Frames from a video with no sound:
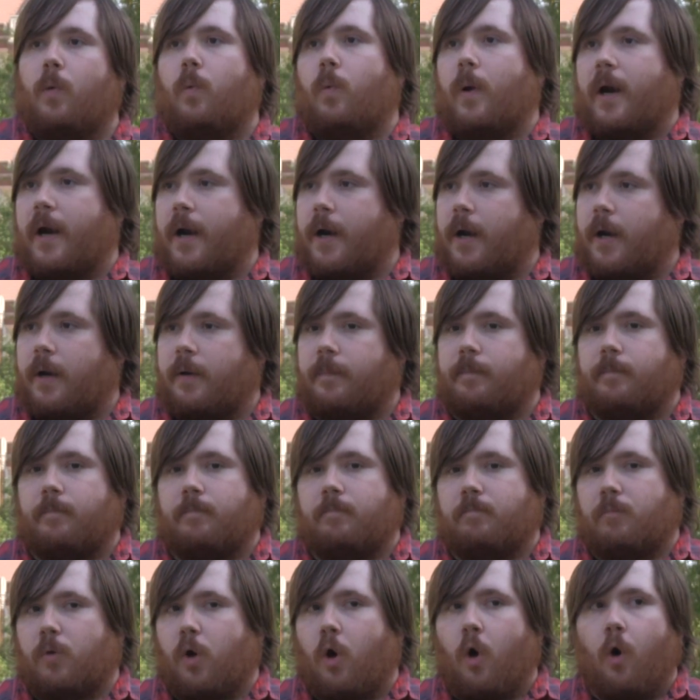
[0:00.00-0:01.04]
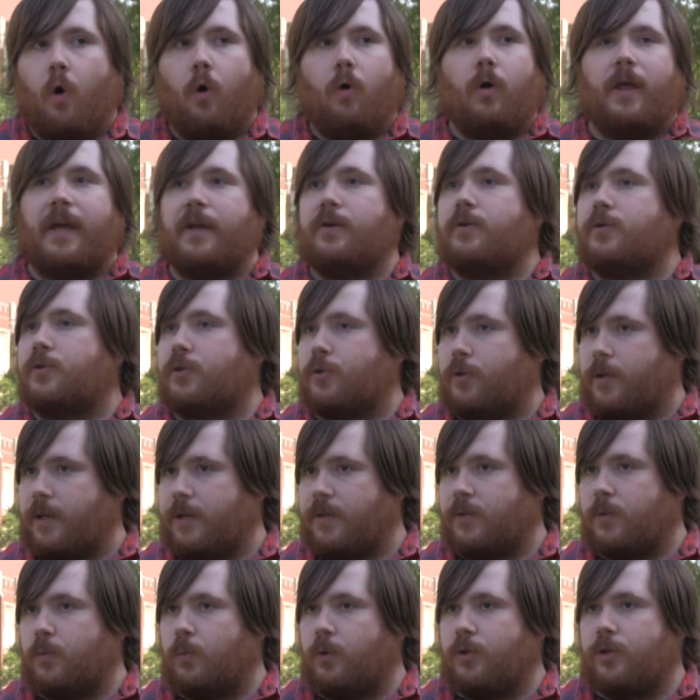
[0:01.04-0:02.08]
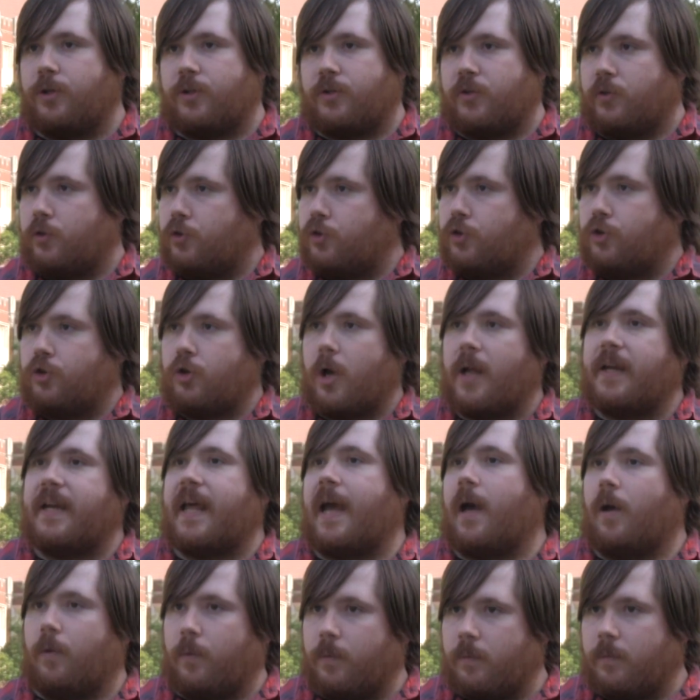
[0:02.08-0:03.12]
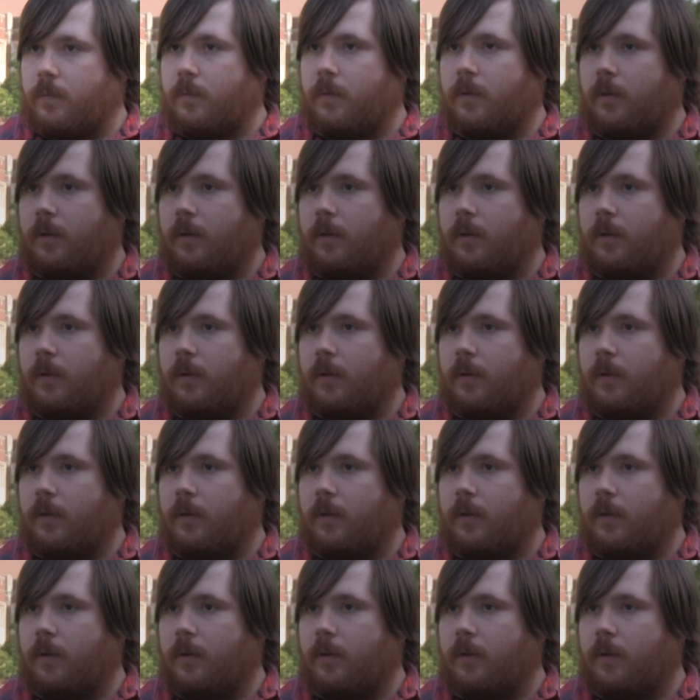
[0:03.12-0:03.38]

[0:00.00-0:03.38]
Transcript: where whole industries would just shut down.